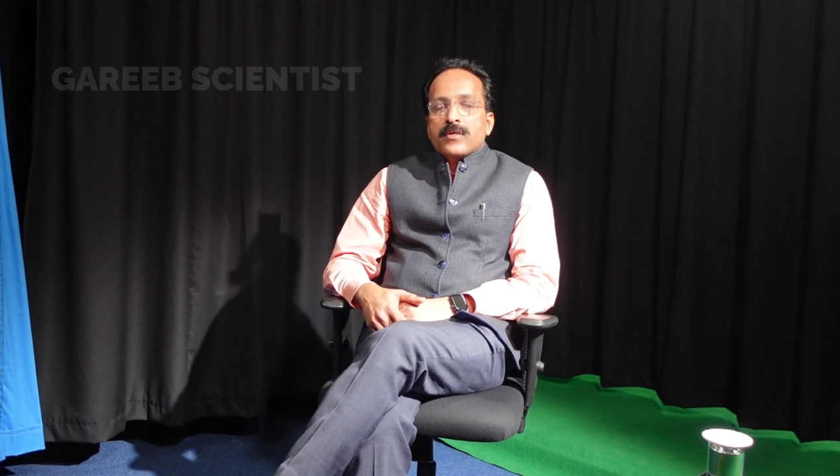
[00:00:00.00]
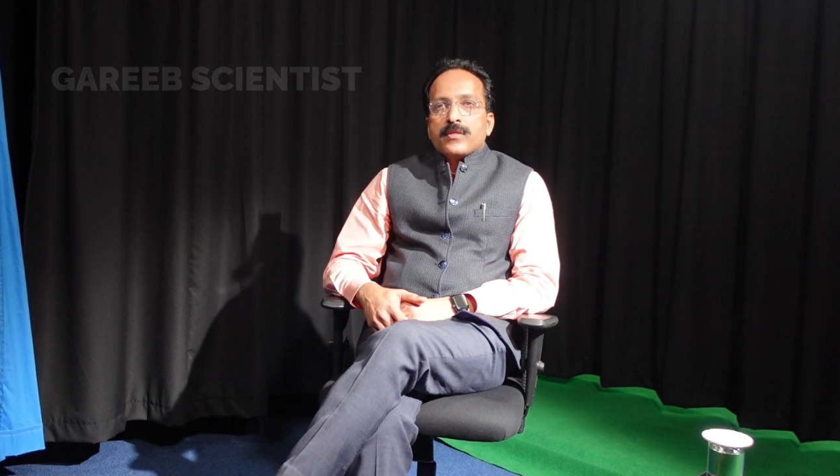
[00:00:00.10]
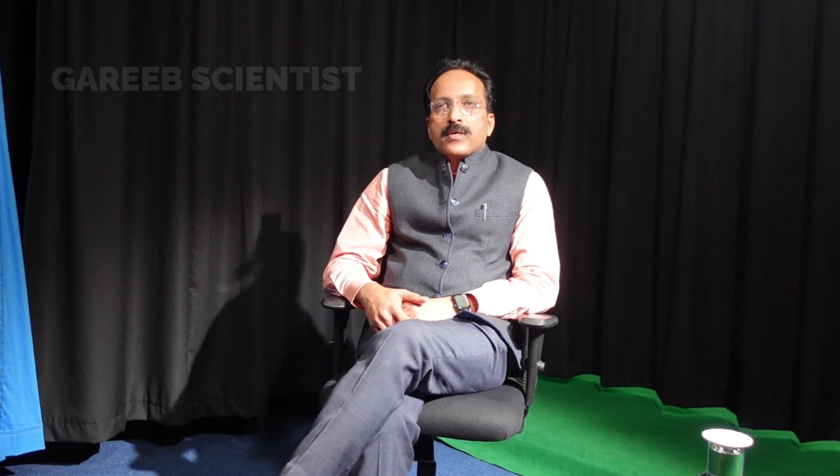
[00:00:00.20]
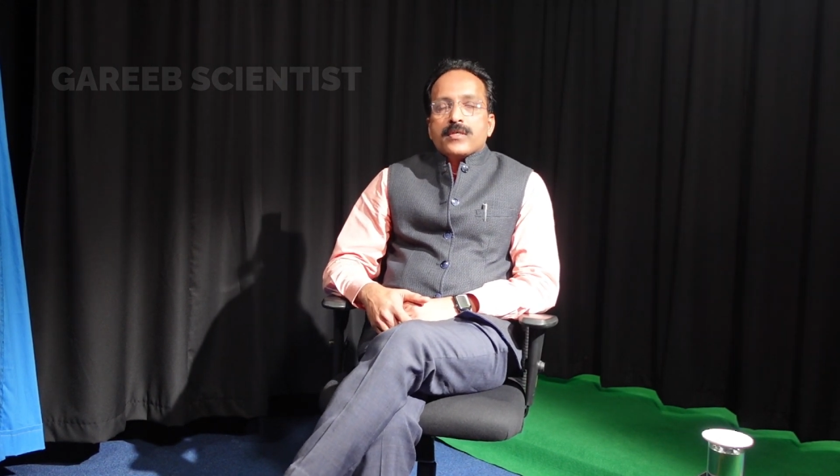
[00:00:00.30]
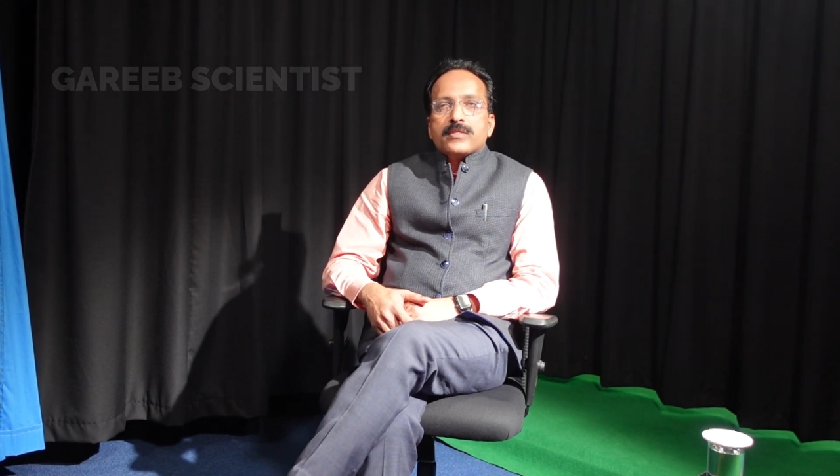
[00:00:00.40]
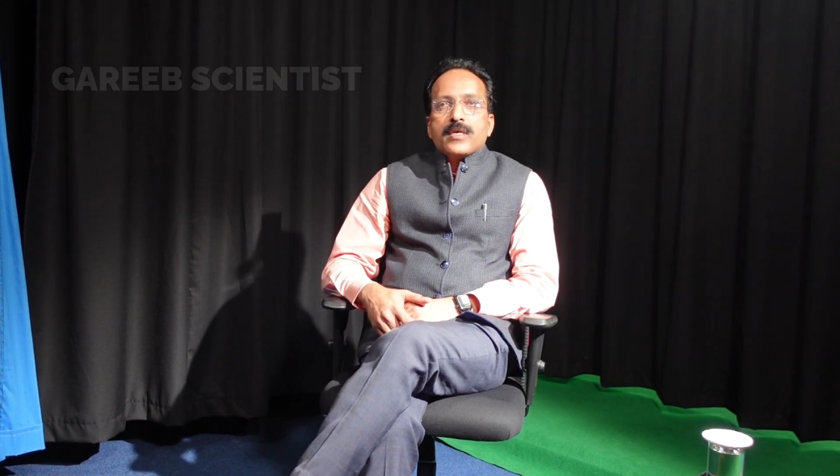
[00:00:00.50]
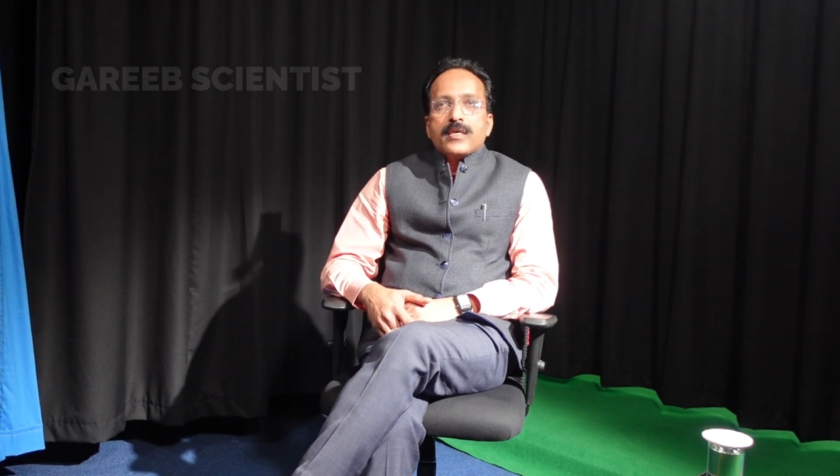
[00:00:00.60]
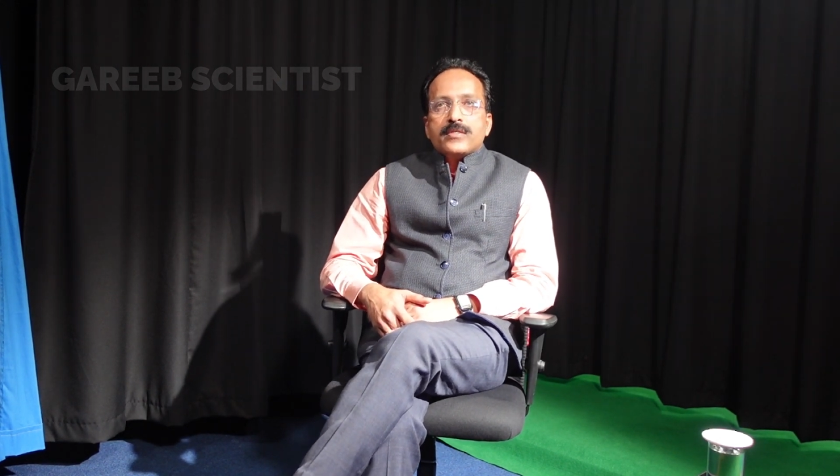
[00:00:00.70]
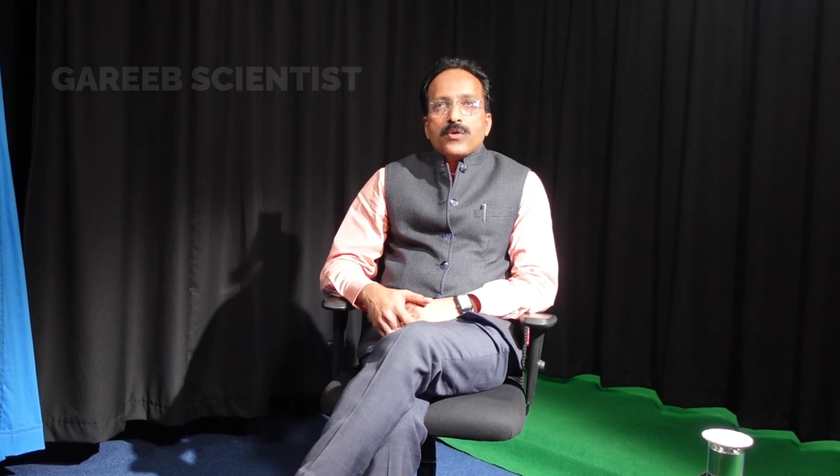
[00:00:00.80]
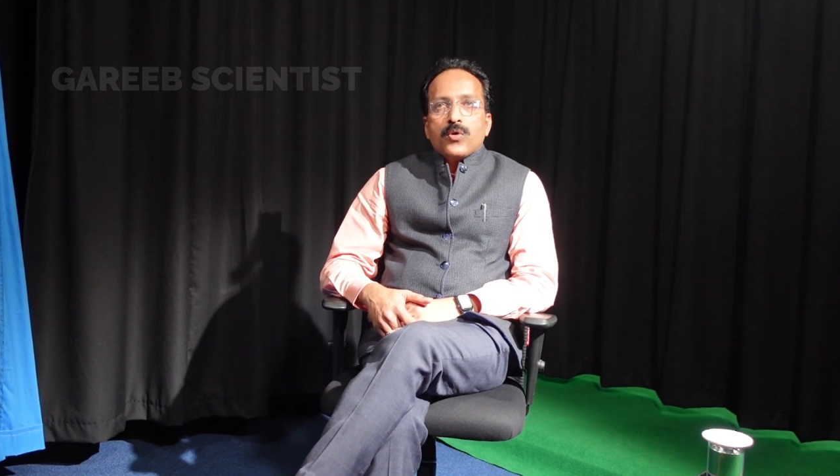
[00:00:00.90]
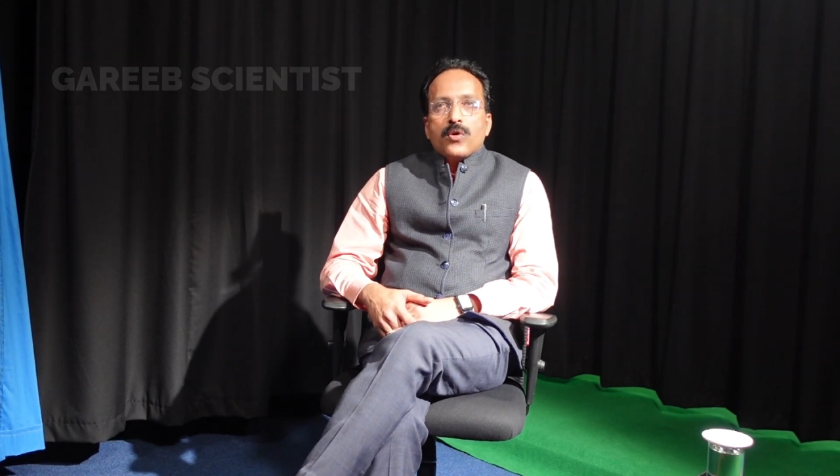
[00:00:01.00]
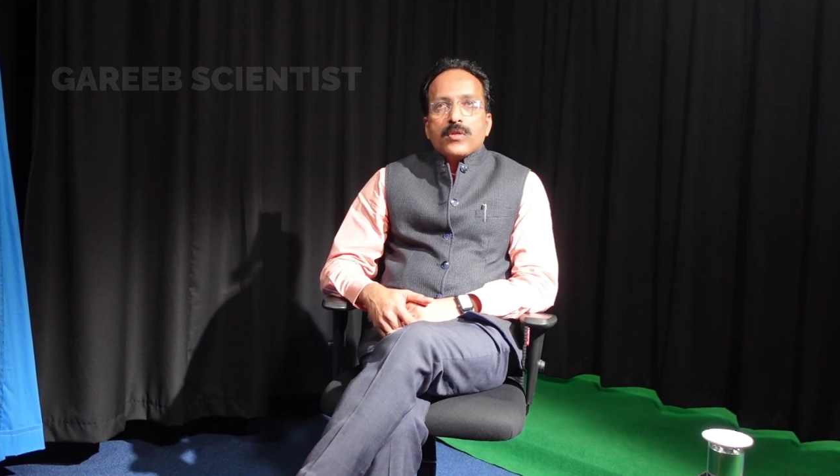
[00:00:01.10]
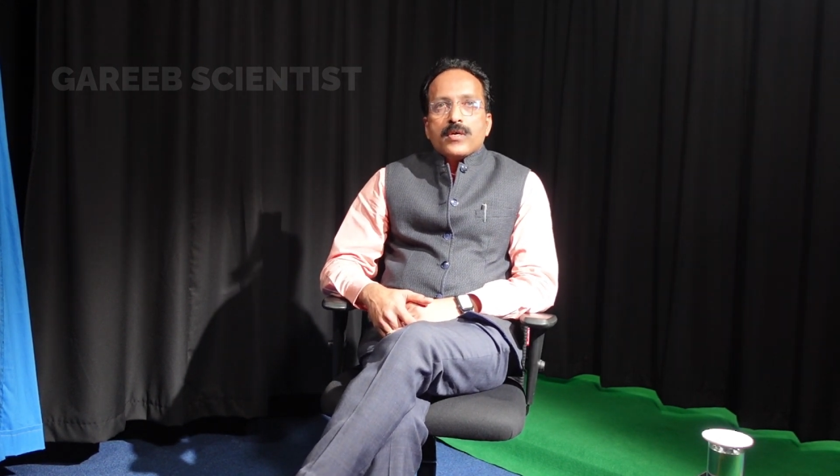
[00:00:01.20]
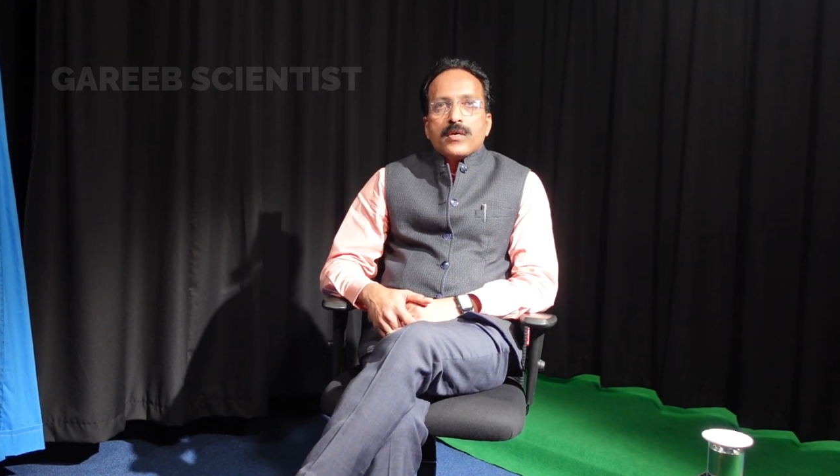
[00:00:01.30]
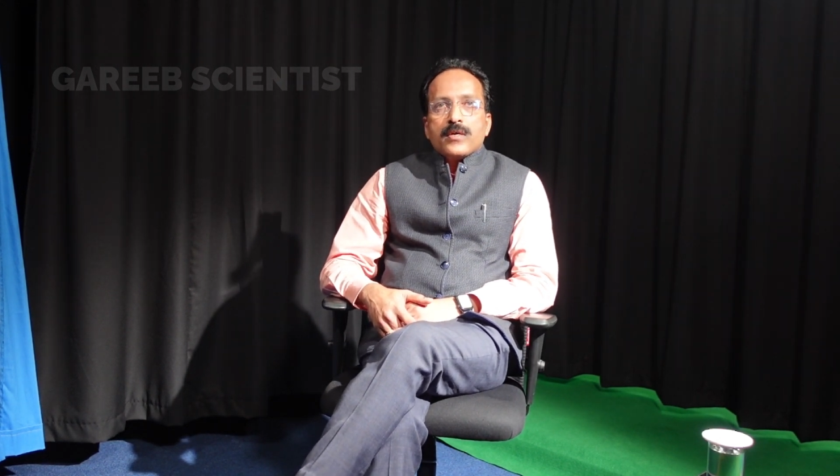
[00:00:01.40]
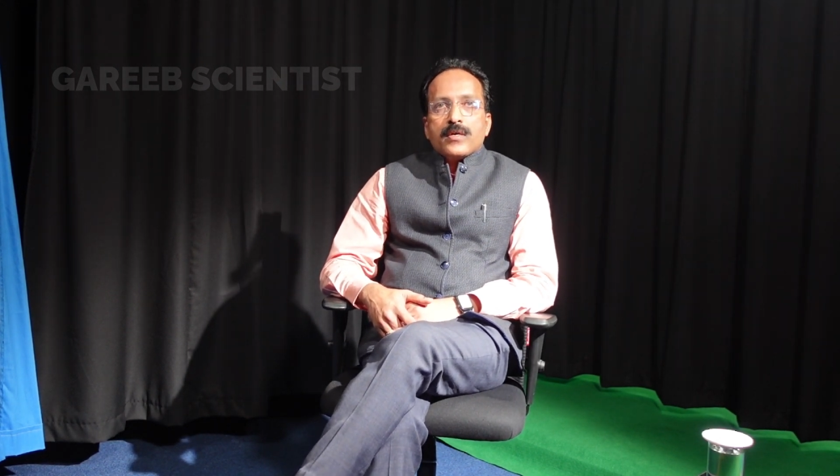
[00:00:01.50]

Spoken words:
The stage, all the